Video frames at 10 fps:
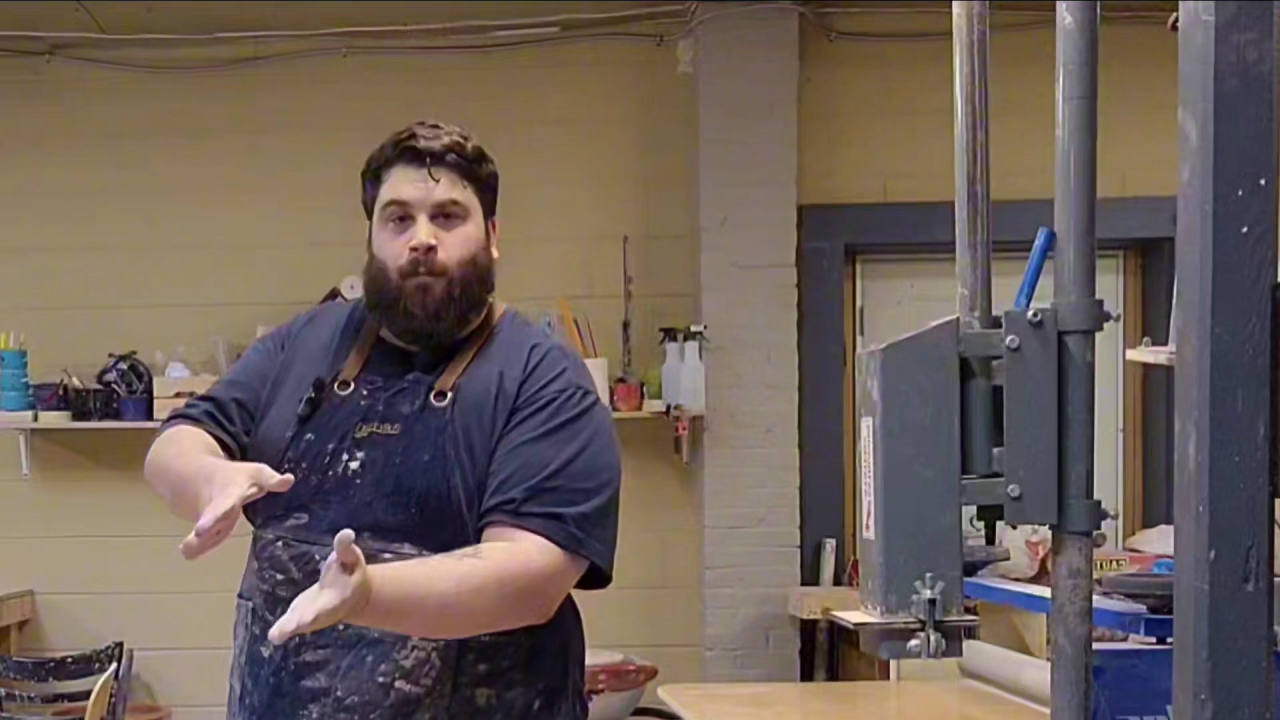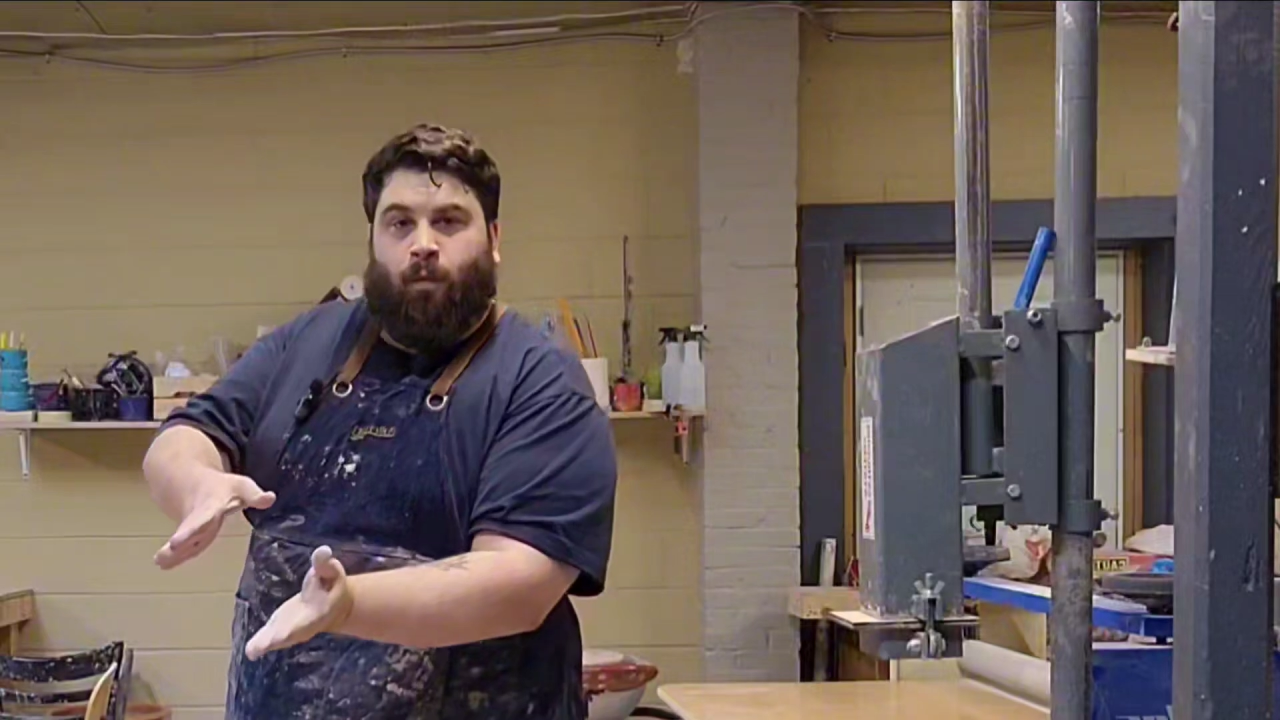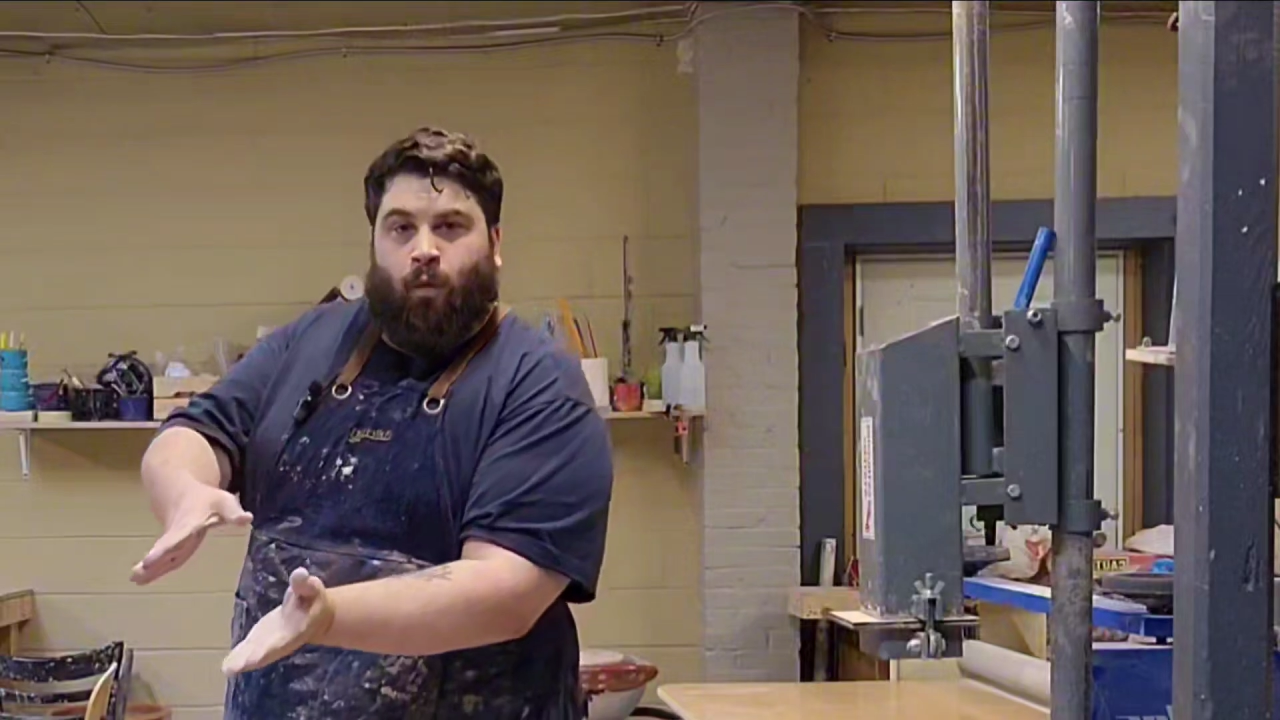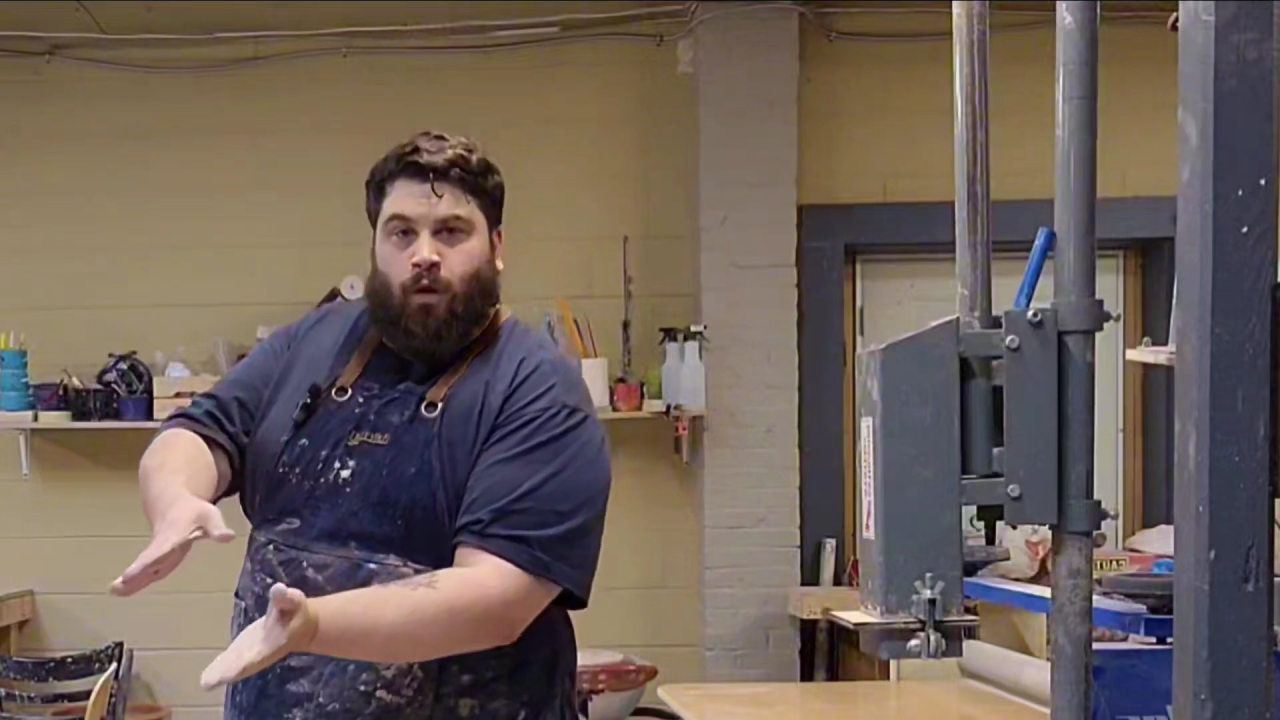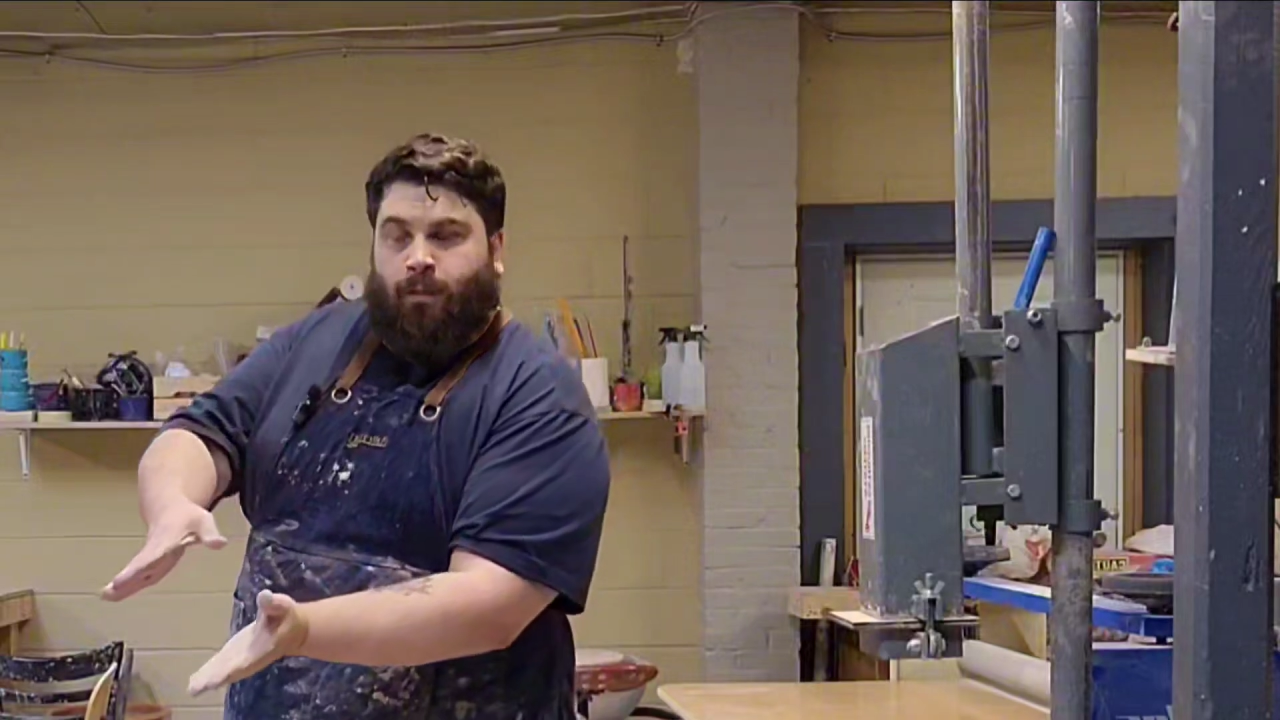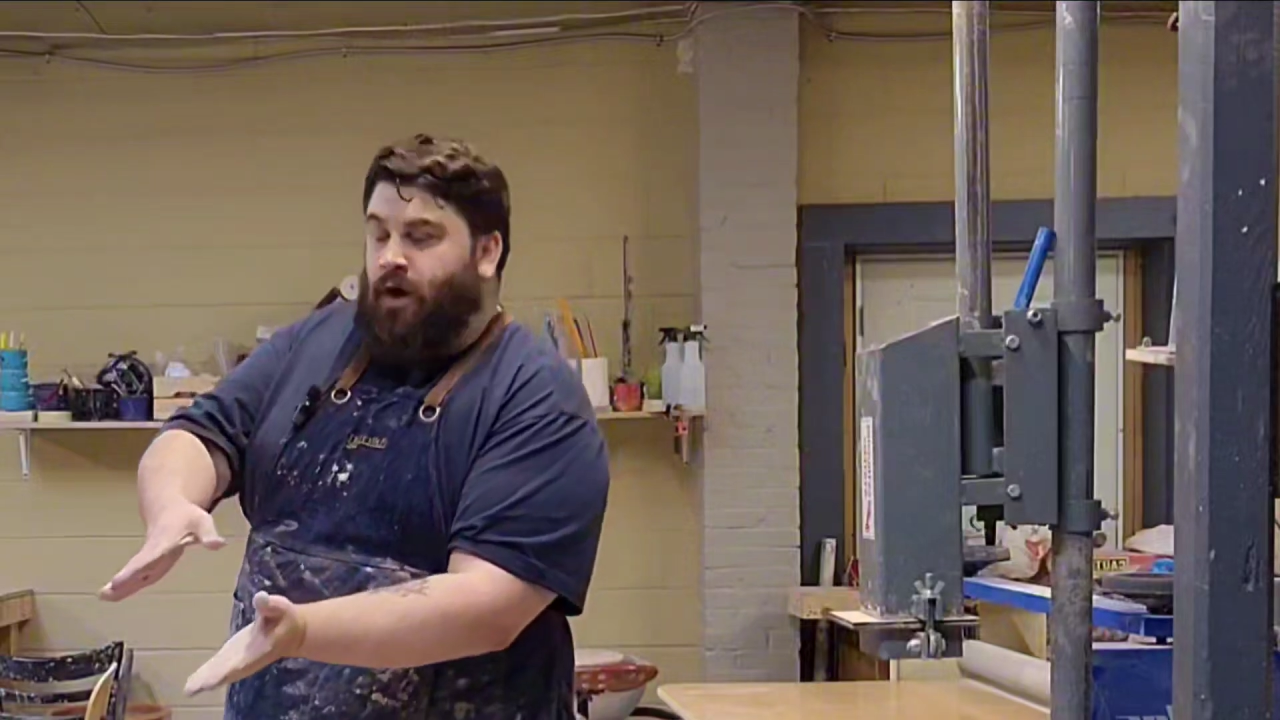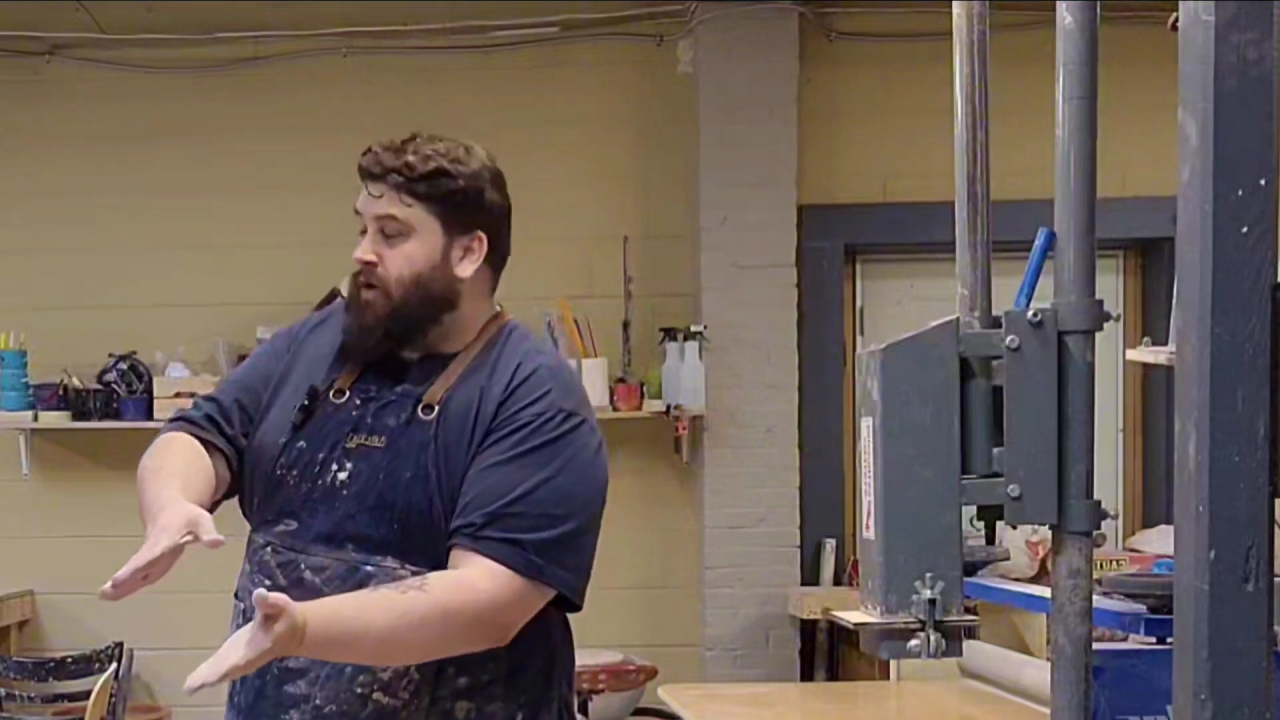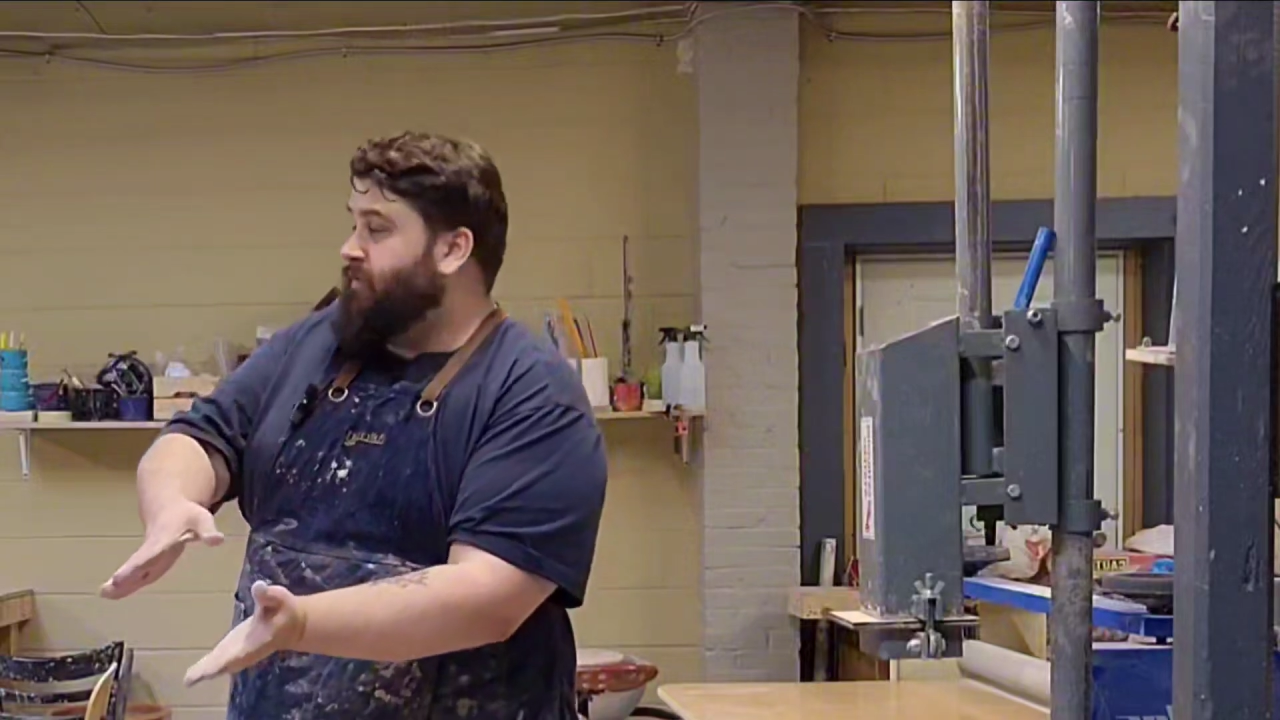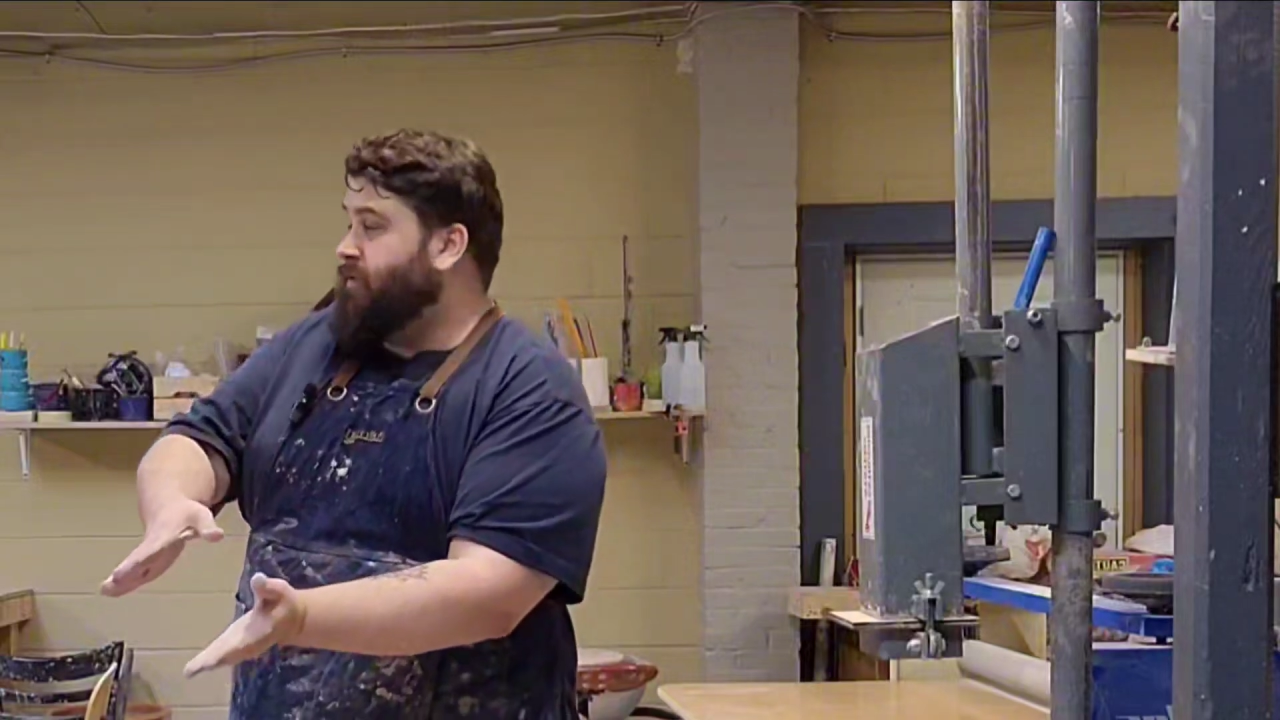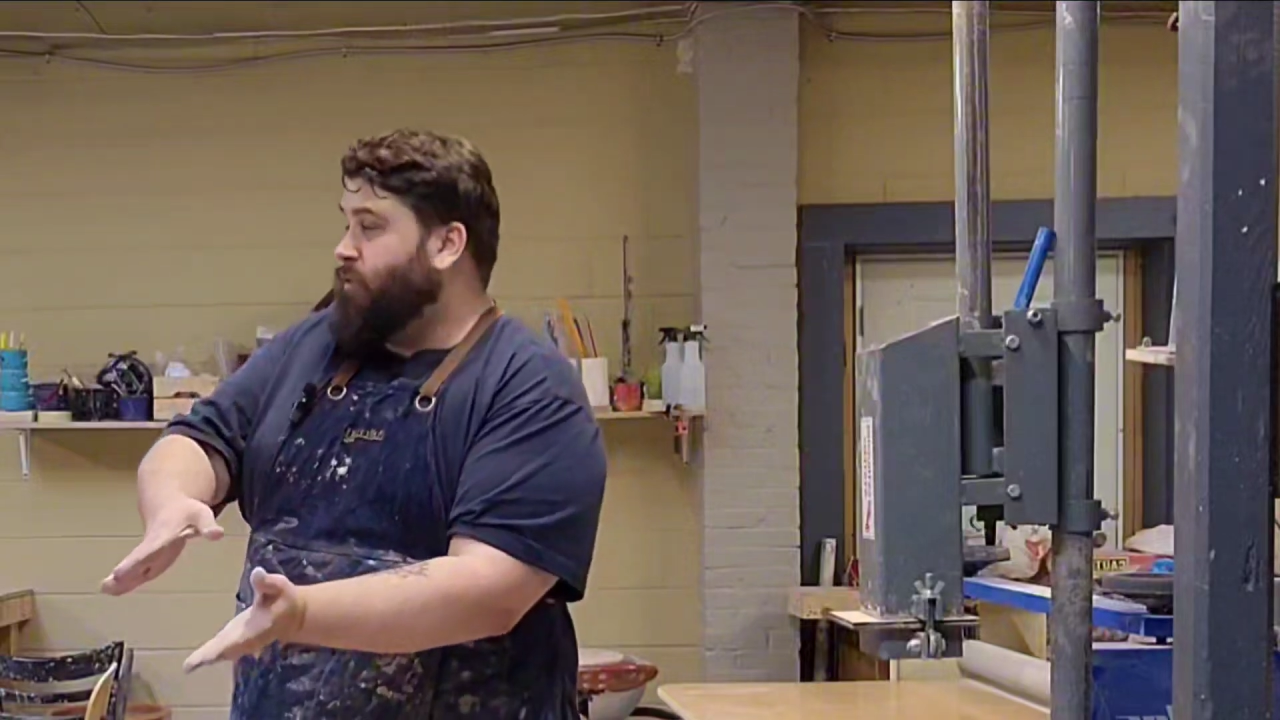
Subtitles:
warp off into